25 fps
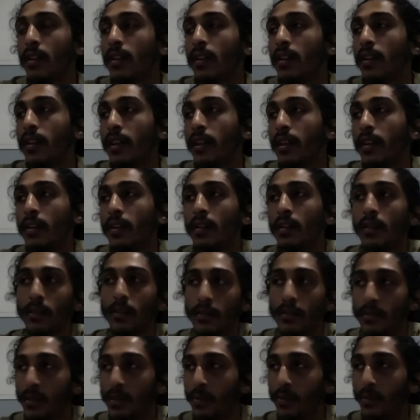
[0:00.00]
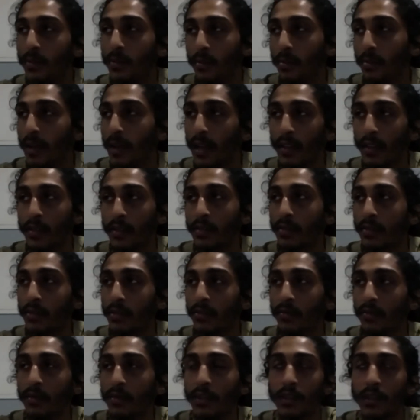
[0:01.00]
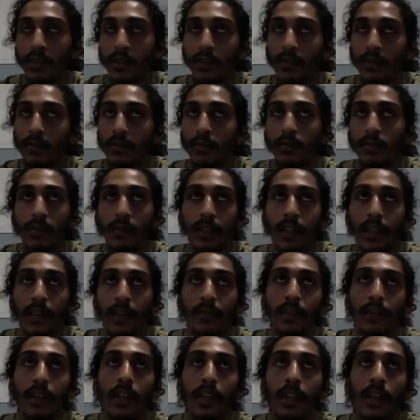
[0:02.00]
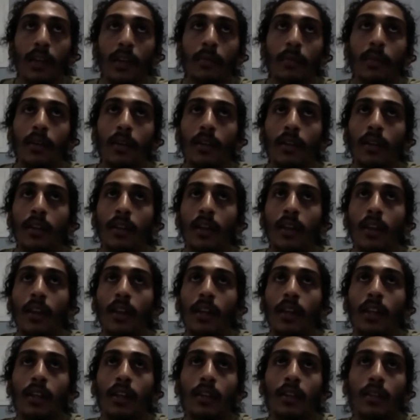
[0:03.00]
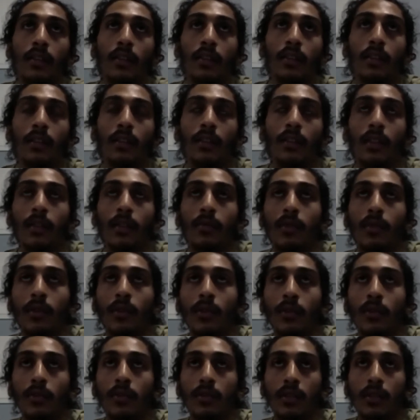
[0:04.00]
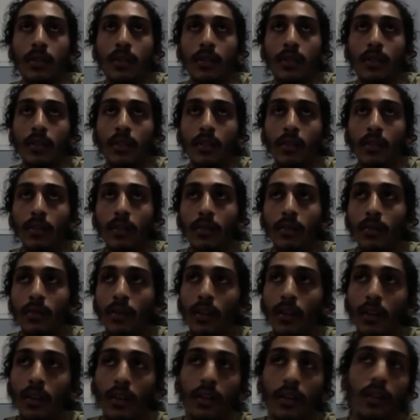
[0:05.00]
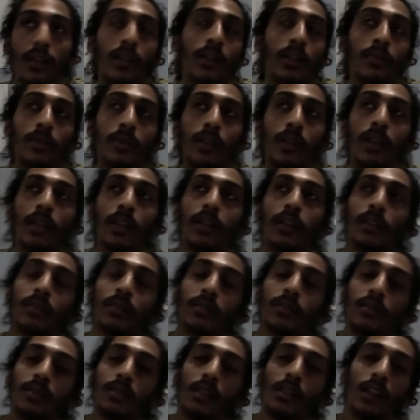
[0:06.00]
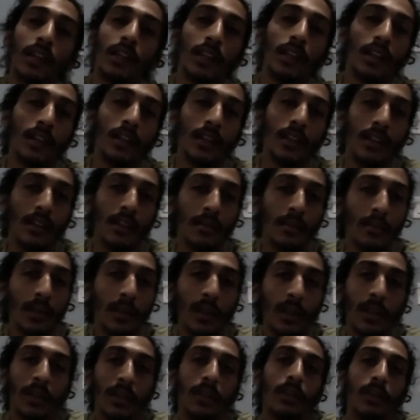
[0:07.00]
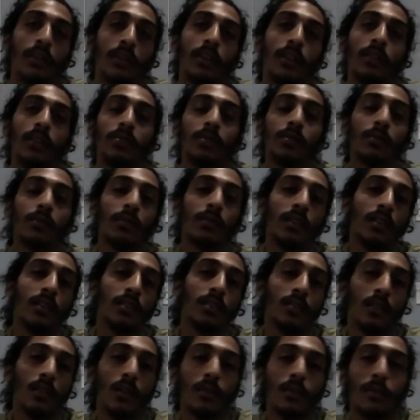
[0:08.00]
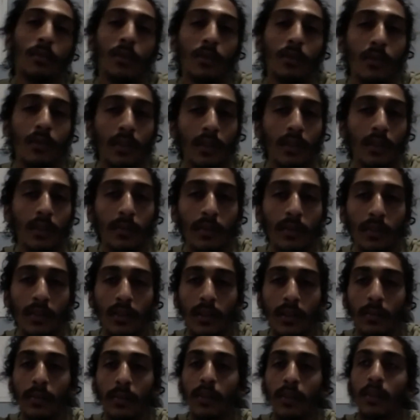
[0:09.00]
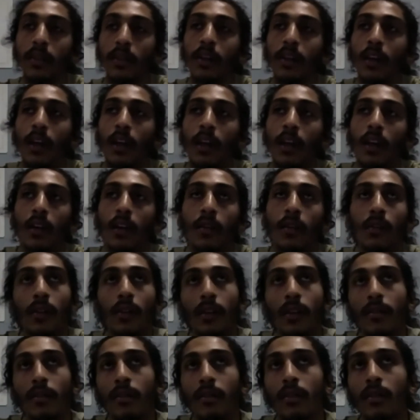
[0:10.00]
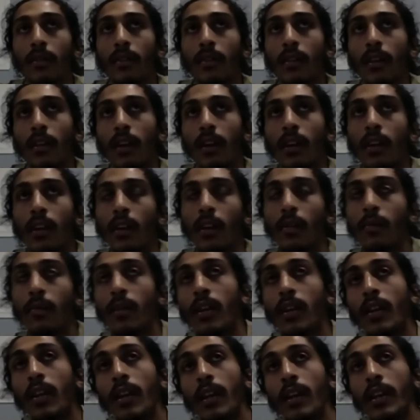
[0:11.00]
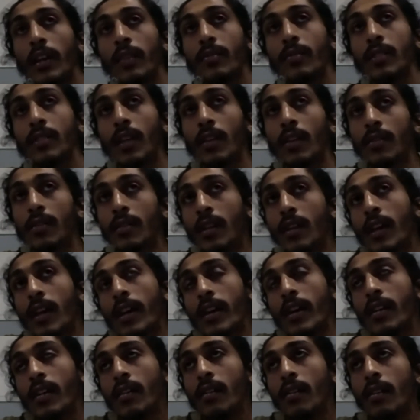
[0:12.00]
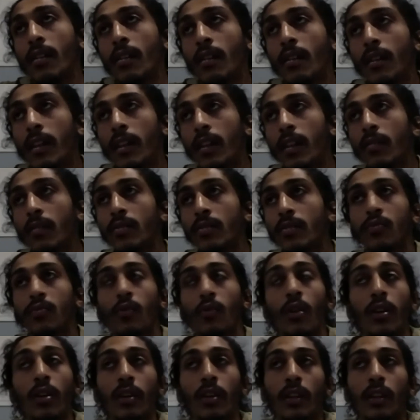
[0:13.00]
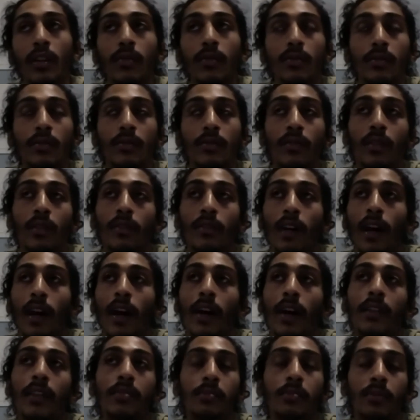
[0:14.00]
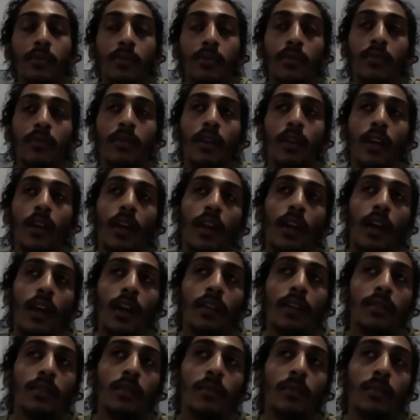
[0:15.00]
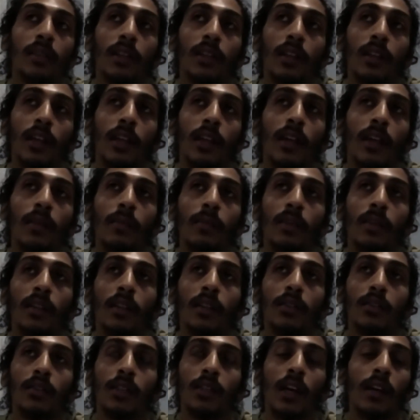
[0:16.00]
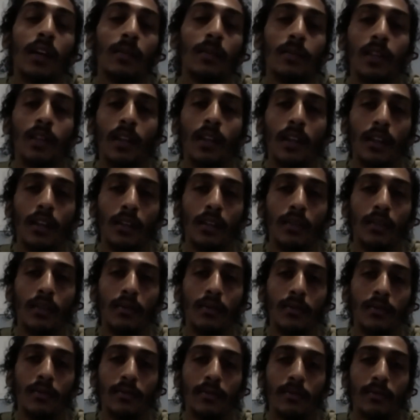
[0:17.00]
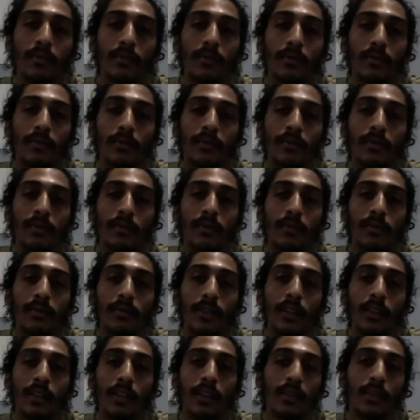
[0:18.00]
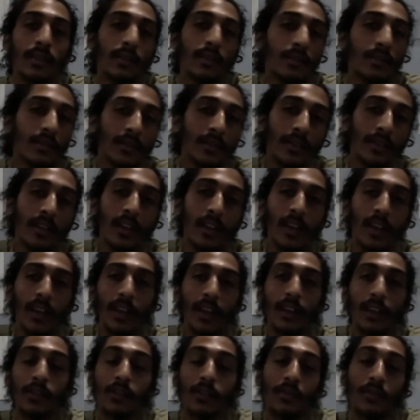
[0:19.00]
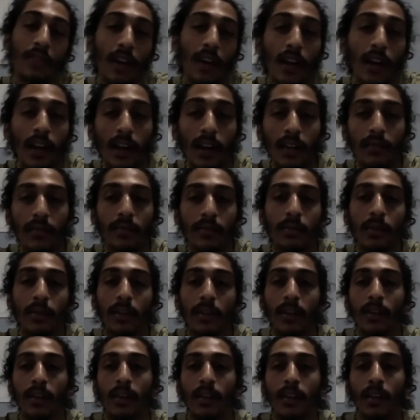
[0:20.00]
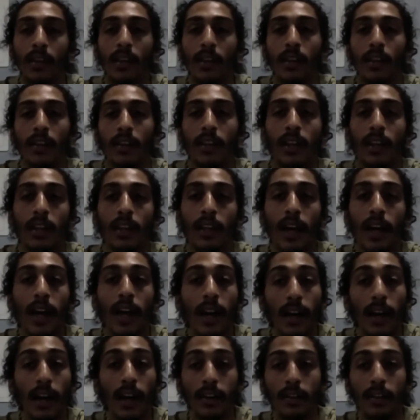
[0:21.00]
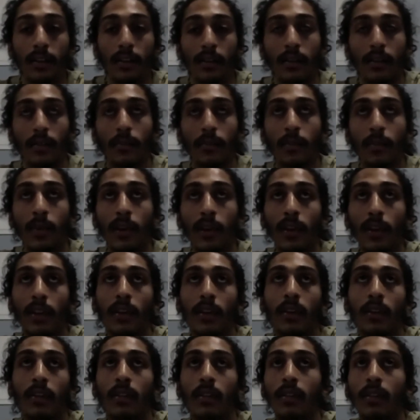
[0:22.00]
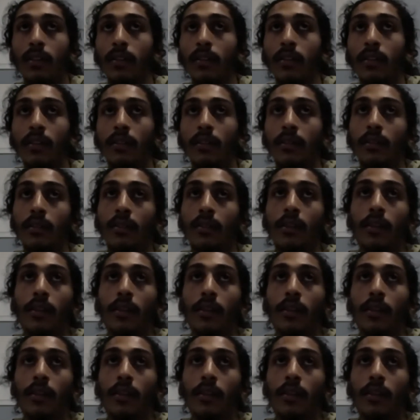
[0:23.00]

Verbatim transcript: like uh, someone who practices the religion like every day, but he he would go to Gurdwara and he would like sing and play the instruments, the harmonium and the tabla yeah. or whatever. And then one day he was outside, like he was walking, he was in front of a hospital and somebody came and they shot him in the head. No way. He survived, but thank God. But you know,